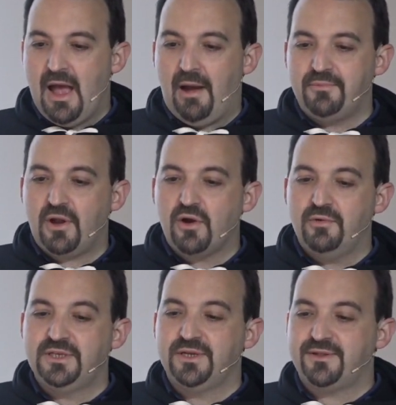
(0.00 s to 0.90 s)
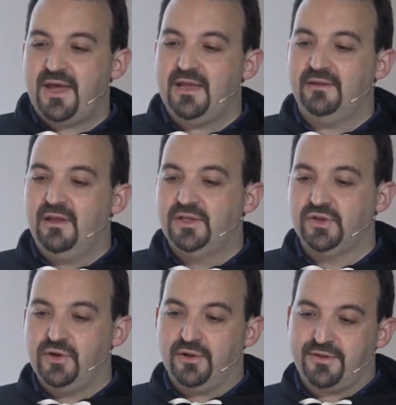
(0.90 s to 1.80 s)
And we are going to send to
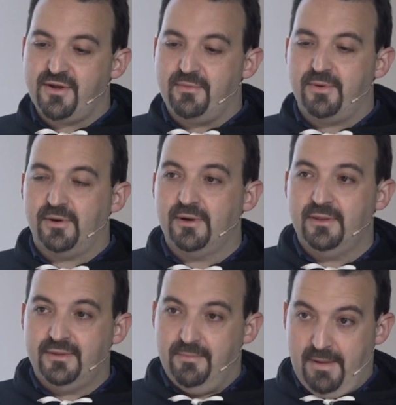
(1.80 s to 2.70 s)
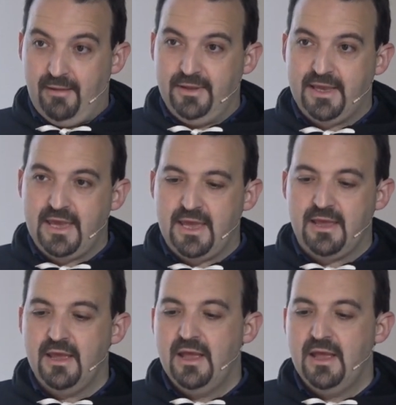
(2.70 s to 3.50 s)
your server the public key,